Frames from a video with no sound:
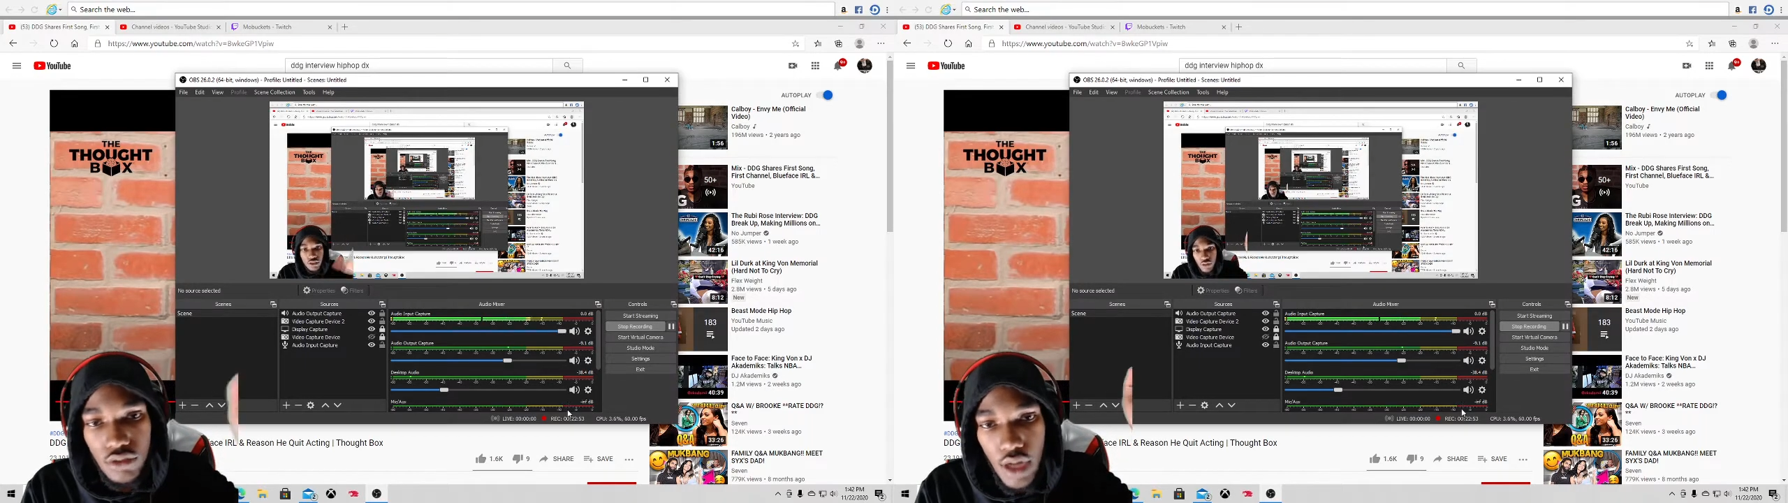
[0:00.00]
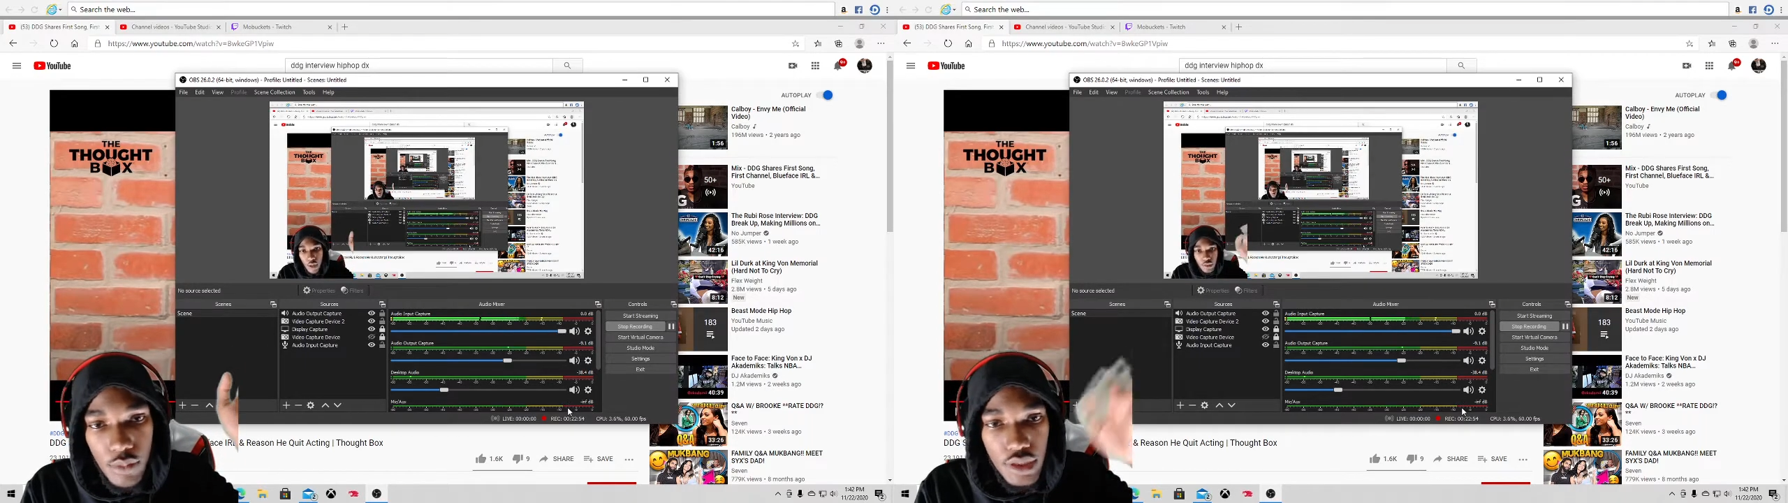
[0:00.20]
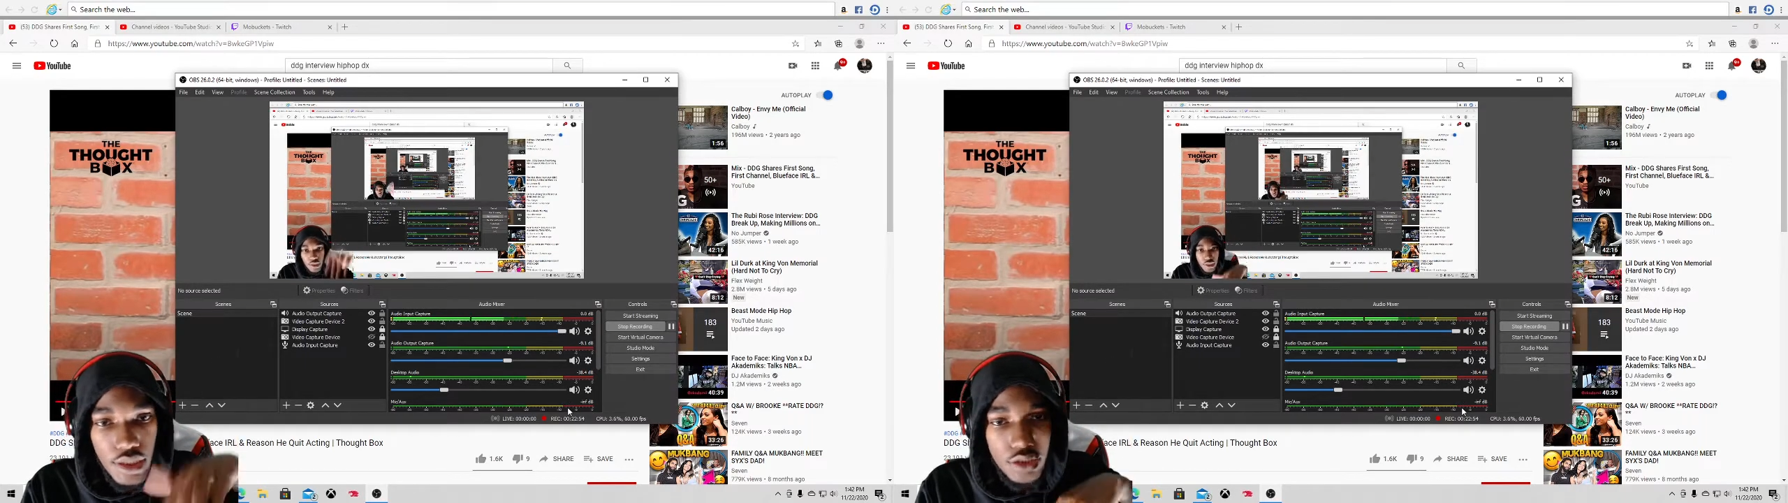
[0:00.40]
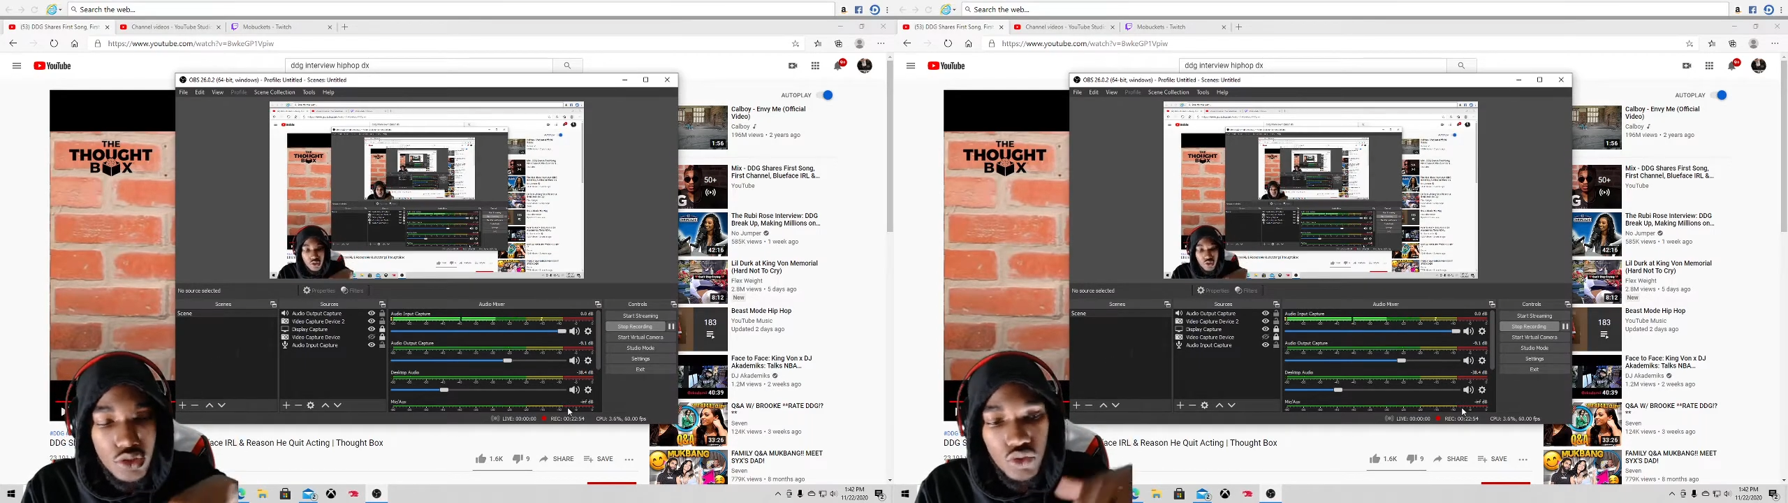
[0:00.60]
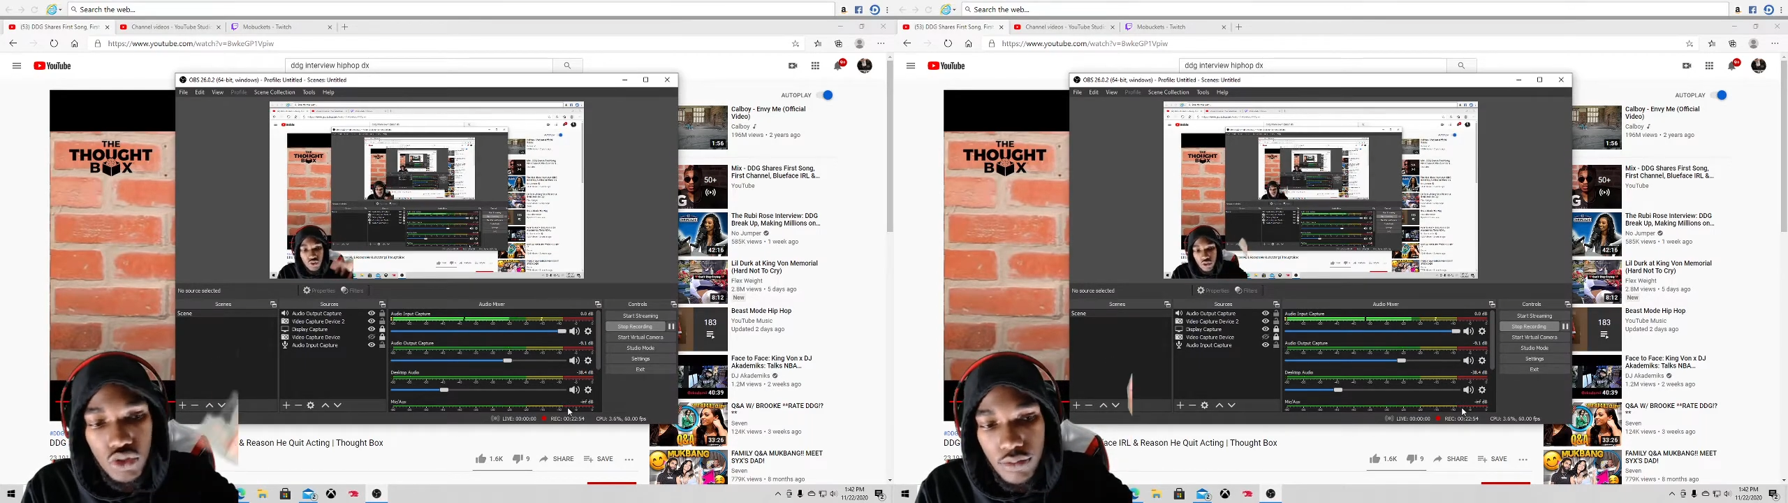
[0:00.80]
I'ma get
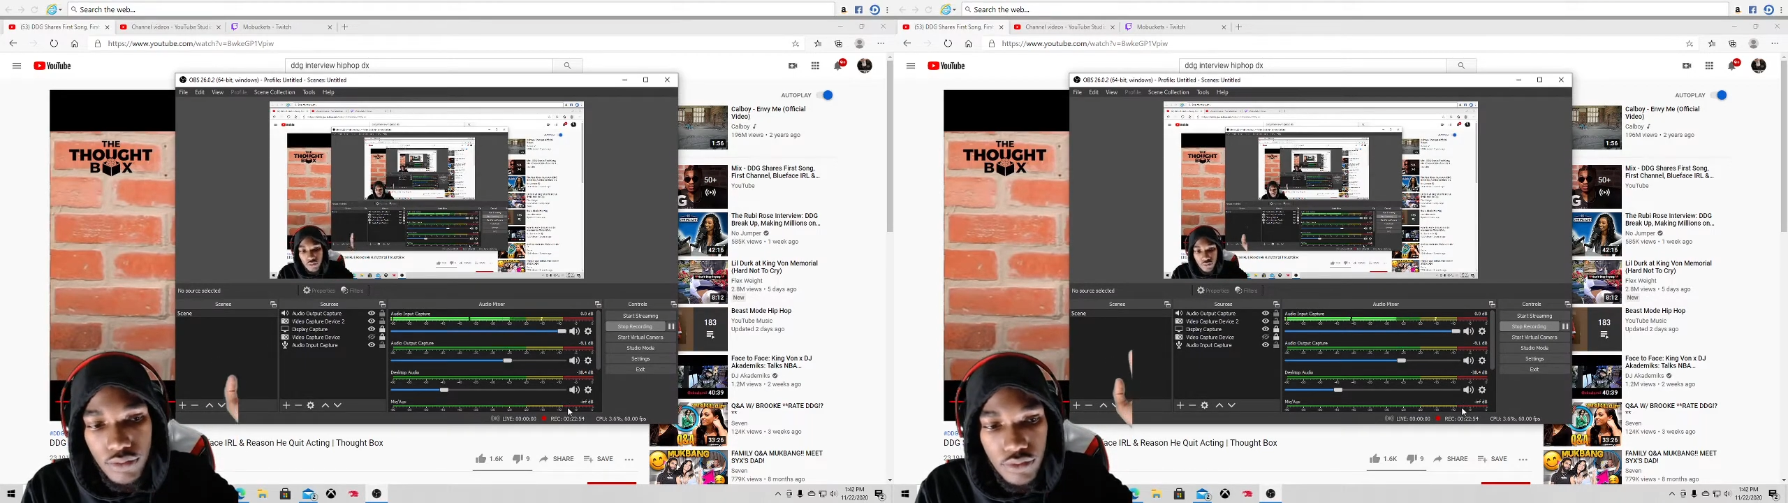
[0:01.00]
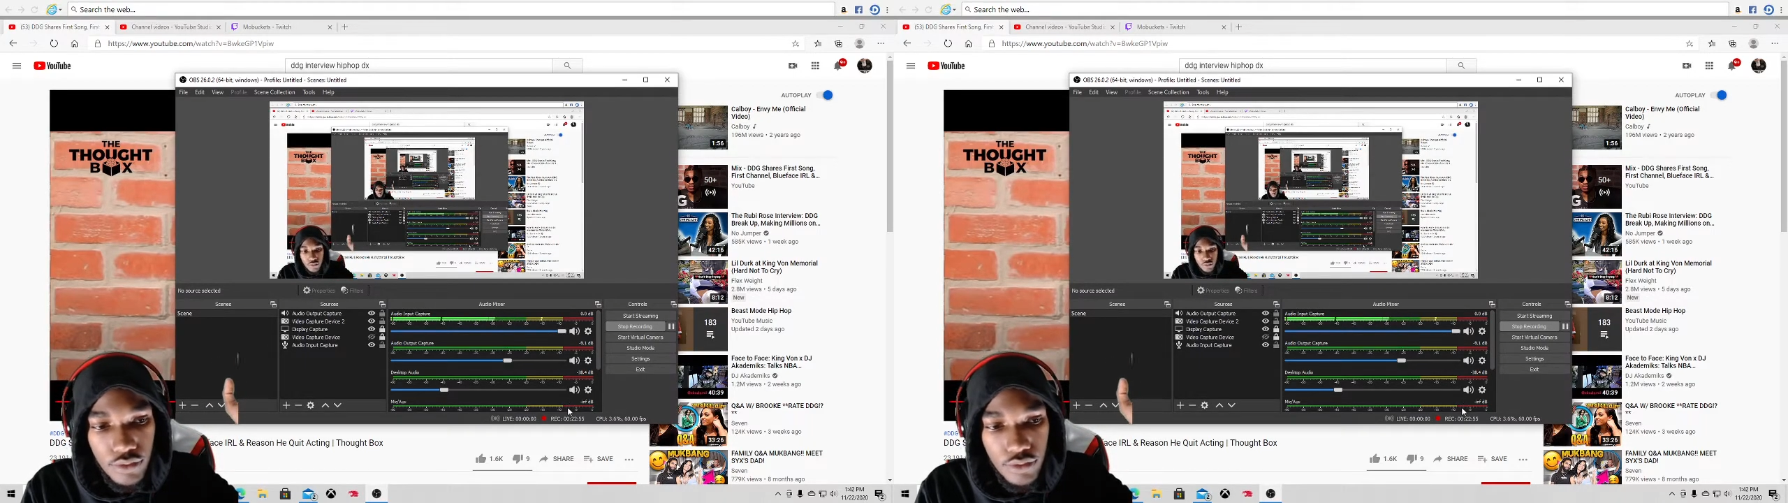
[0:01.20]
to them.